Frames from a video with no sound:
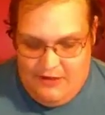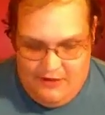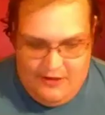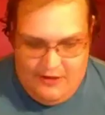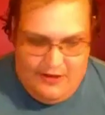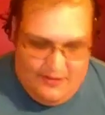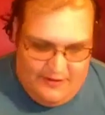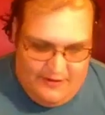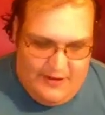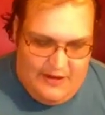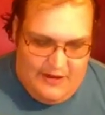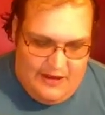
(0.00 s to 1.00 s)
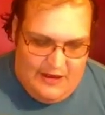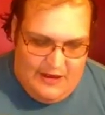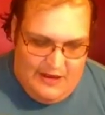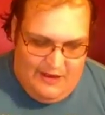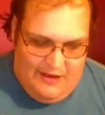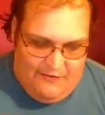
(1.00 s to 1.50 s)
so then
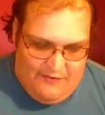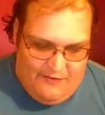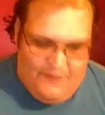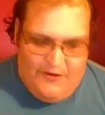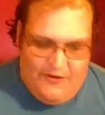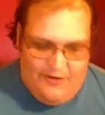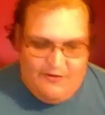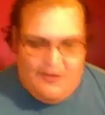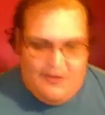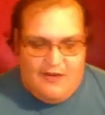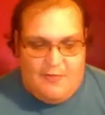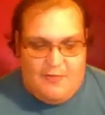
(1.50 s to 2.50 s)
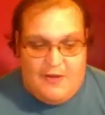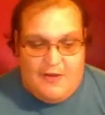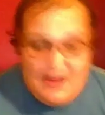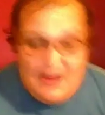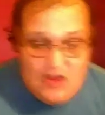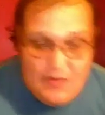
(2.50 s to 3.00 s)
after the first 2 years, because I had
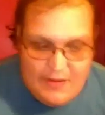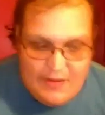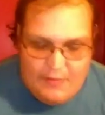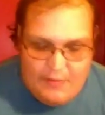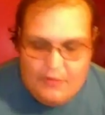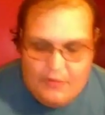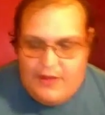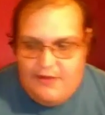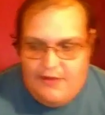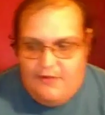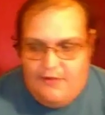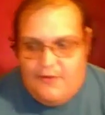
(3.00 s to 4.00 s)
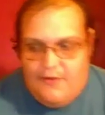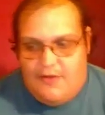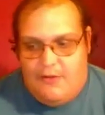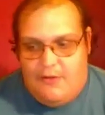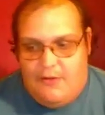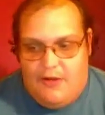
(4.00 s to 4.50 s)
no support at university
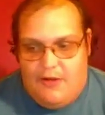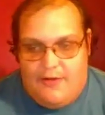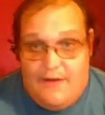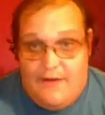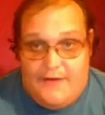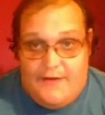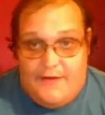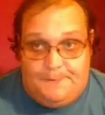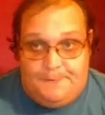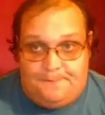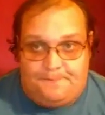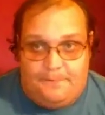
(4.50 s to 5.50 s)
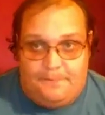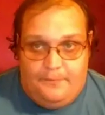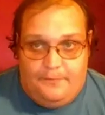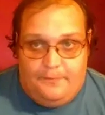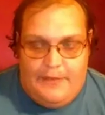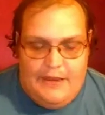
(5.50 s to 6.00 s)
whatsoever,
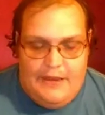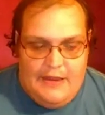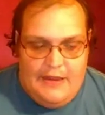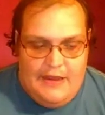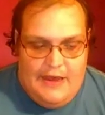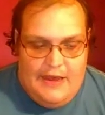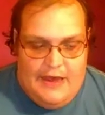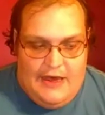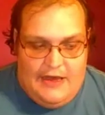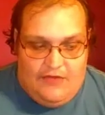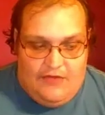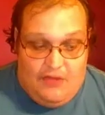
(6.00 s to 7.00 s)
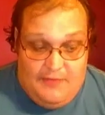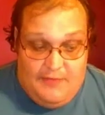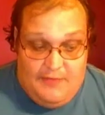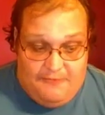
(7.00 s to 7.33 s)
I dropped out.